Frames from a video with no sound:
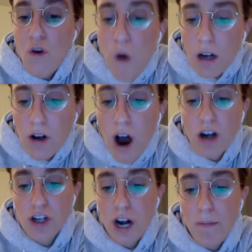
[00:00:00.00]
What
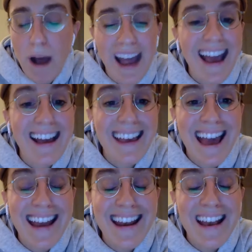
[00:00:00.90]
car should I buy?
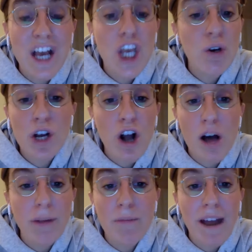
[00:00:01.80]
Again, you can call
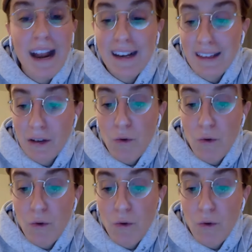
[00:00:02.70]
me about anything.